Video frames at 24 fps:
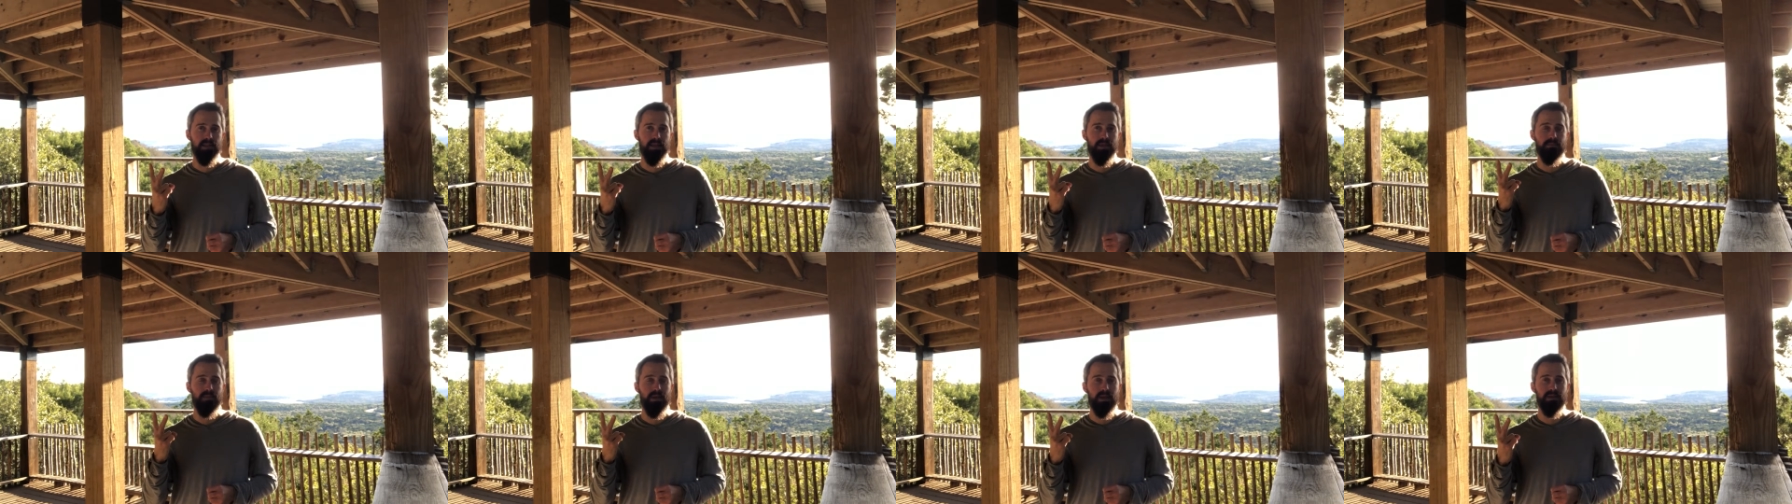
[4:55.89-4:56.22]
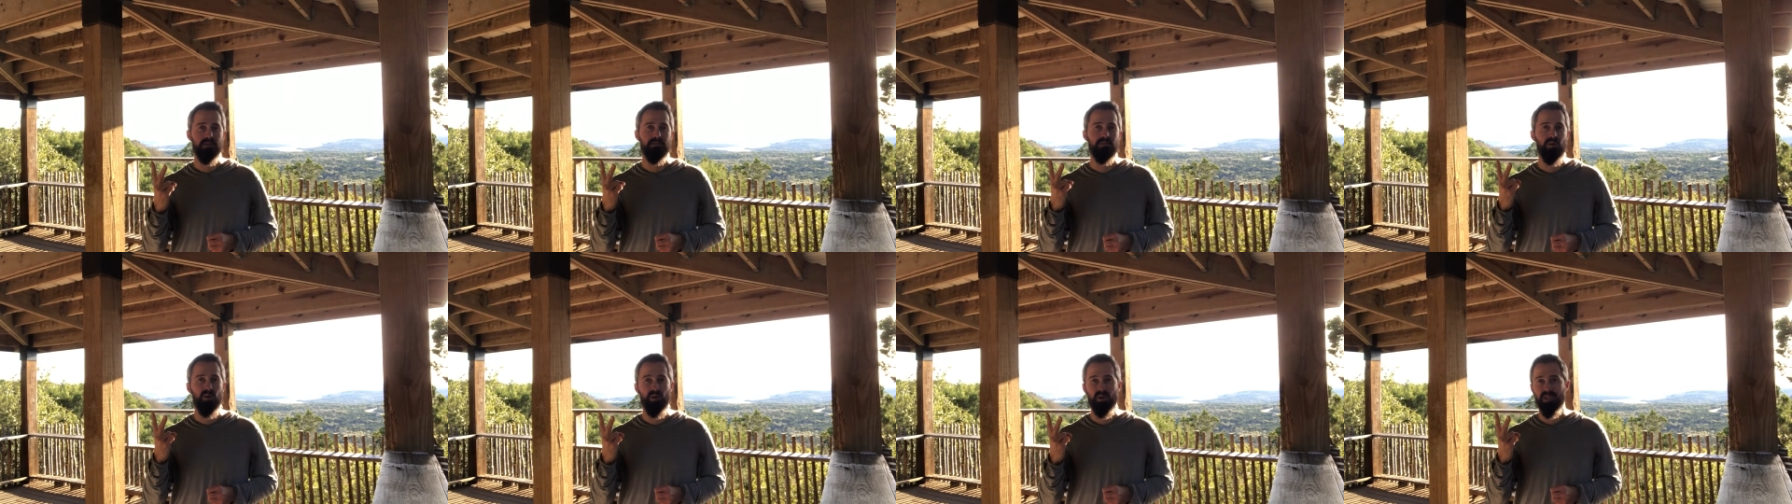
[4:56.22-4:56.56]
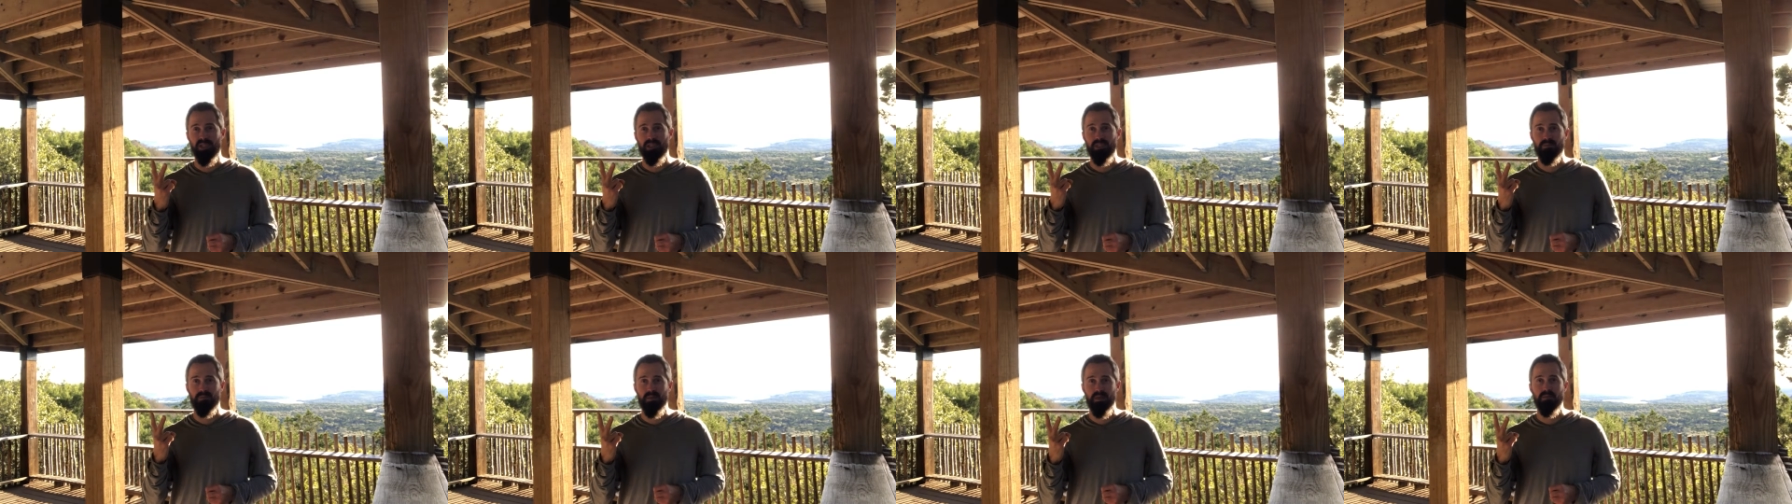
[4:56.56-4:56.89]
They may have
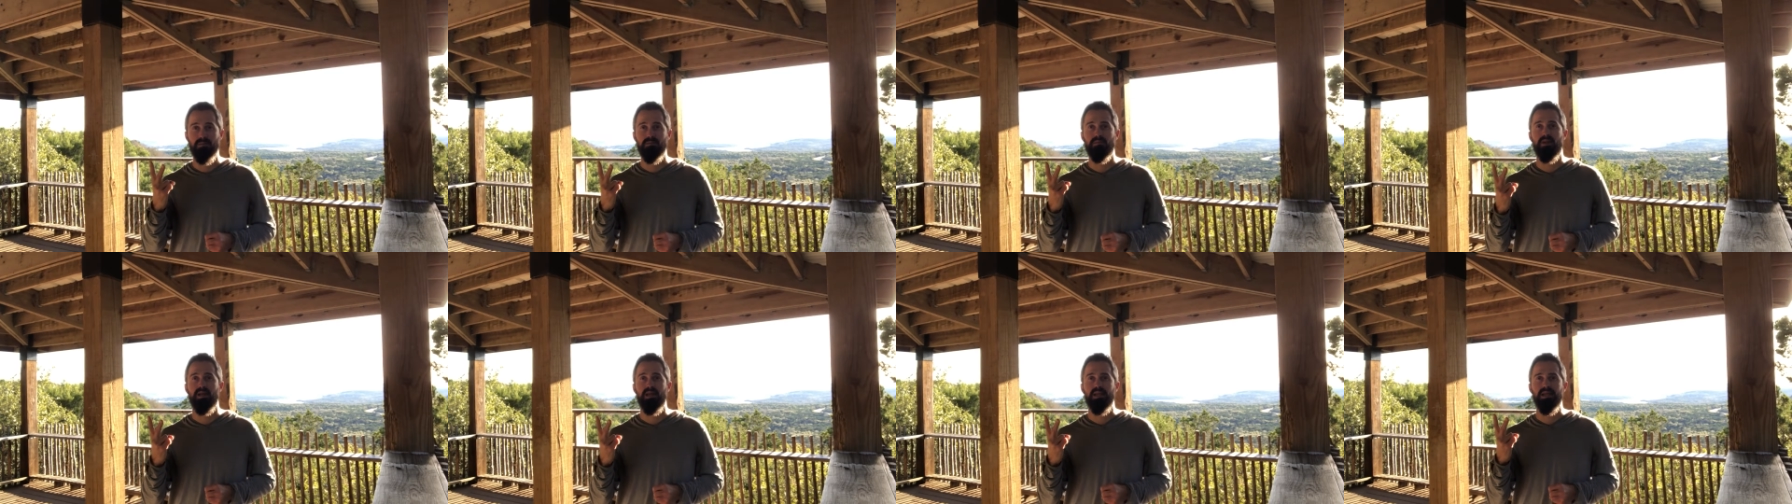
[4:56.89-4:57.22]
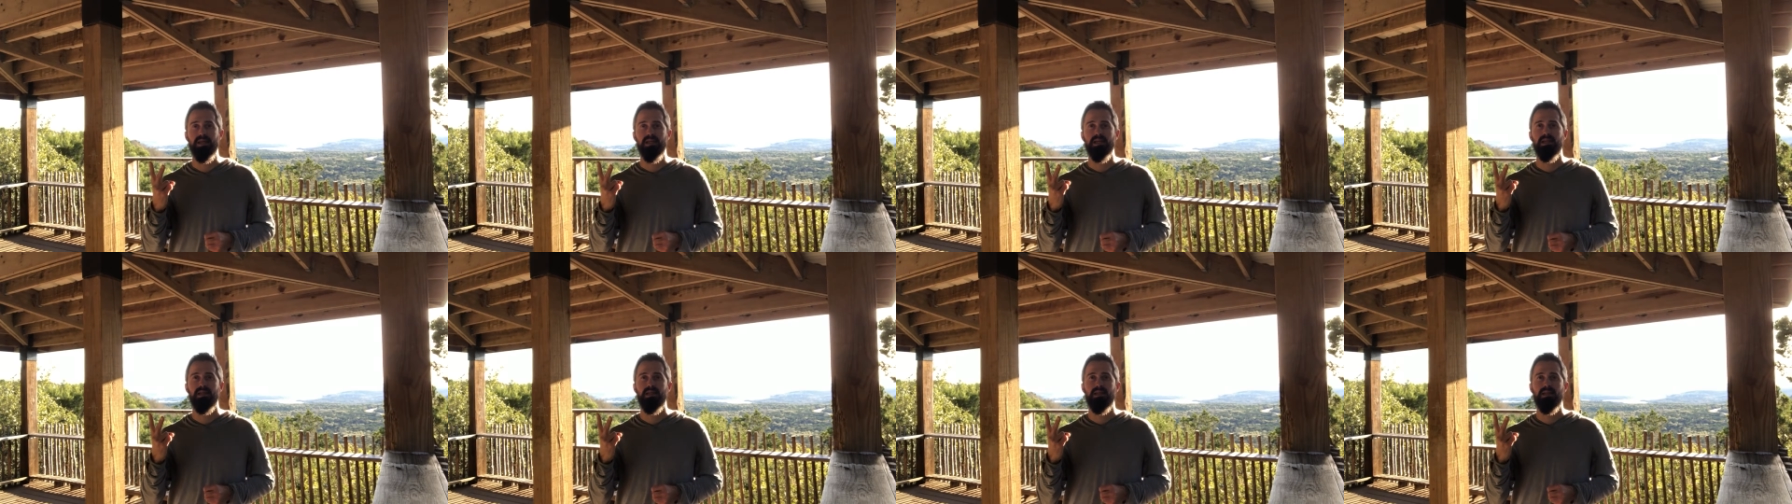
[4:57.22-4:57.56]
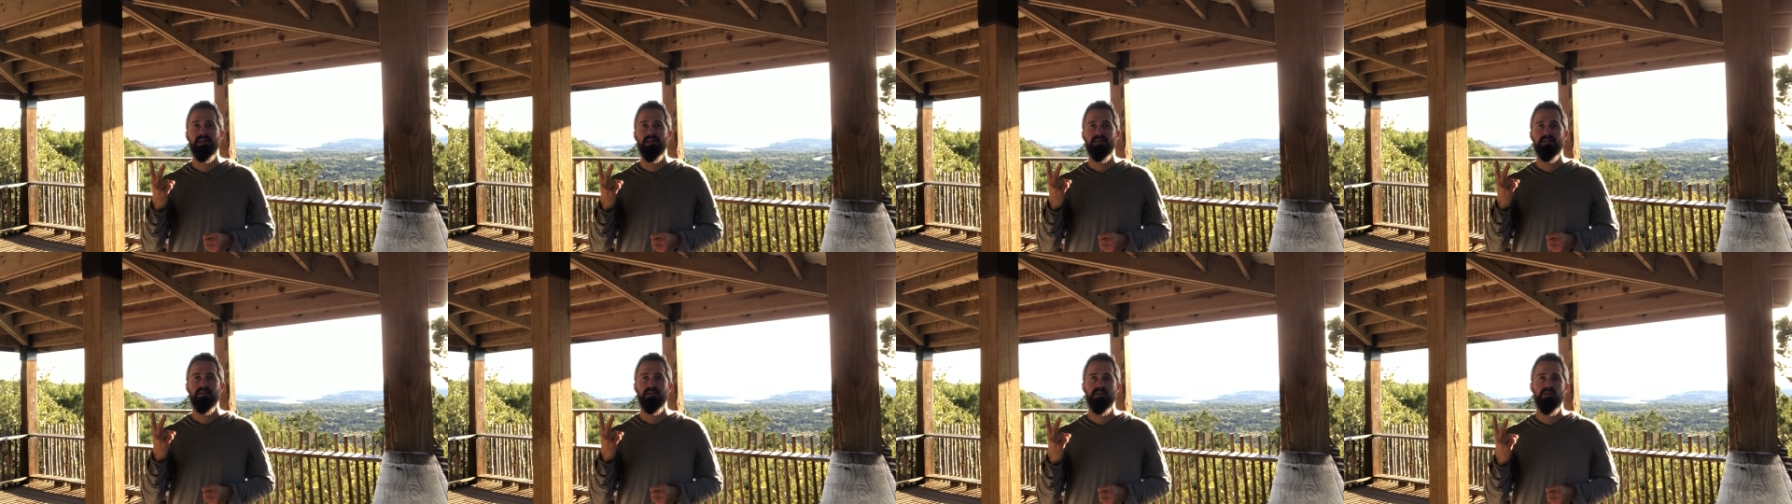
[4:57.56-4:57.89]
already spent money
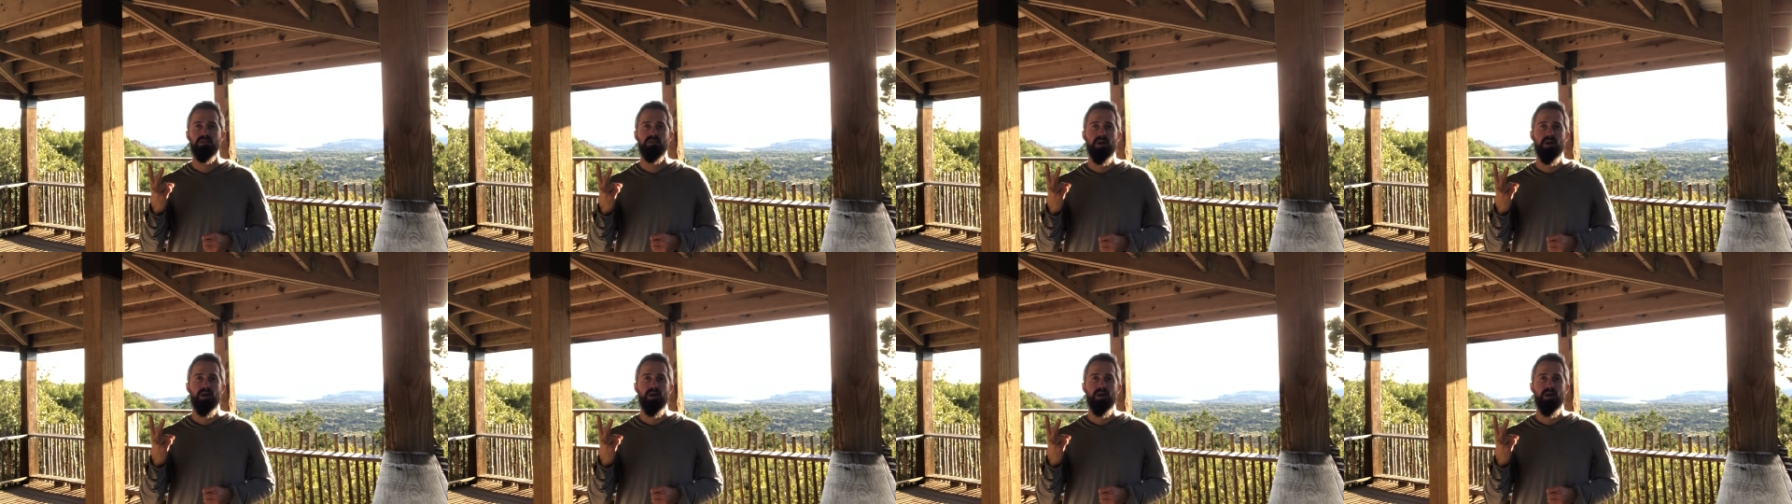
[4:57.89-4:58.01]
to